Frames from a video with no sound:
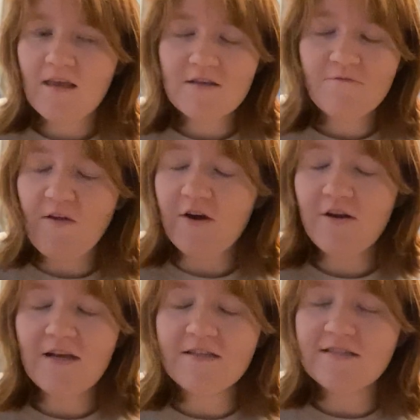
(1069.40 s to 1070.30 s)
it's
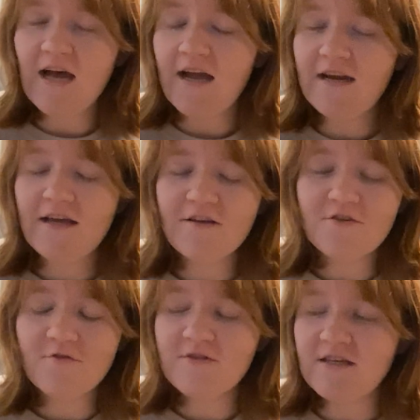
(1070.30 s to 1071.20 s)
very anxiety
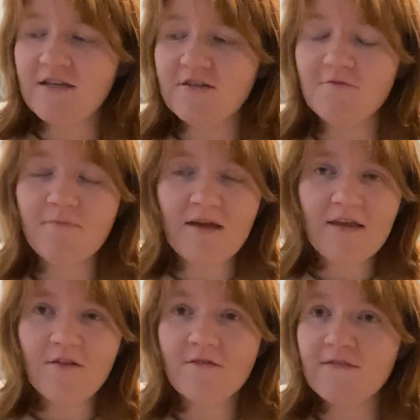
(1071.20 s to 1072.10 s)
inducing to be
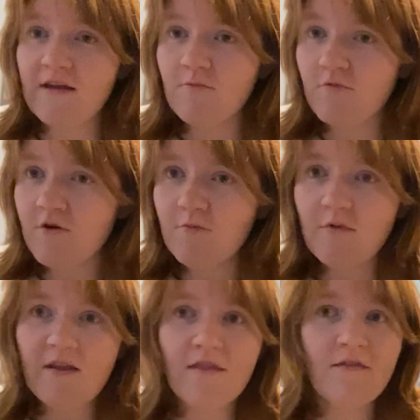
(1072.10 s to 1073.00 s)
in the same room
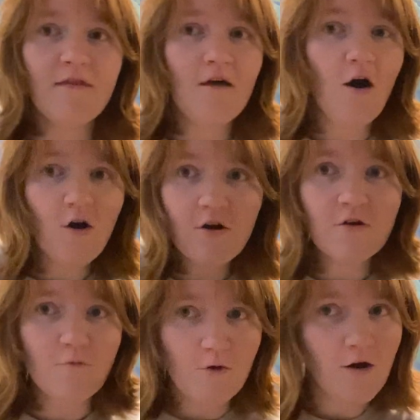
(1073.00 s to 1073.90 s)
with
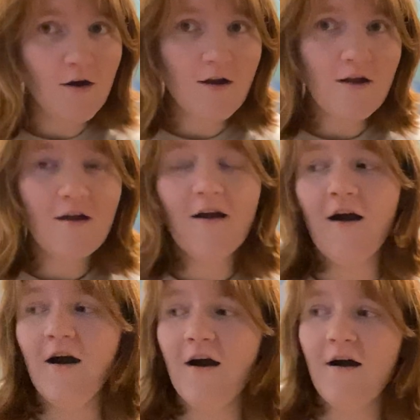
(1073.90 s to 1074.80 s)
artwork,
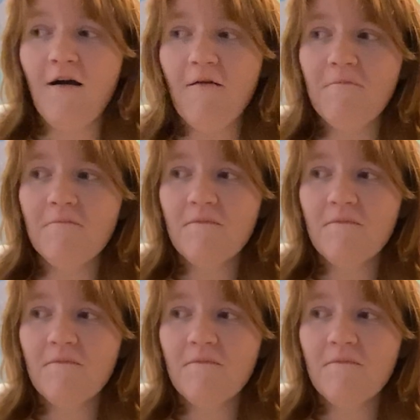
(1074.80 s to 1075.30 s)
and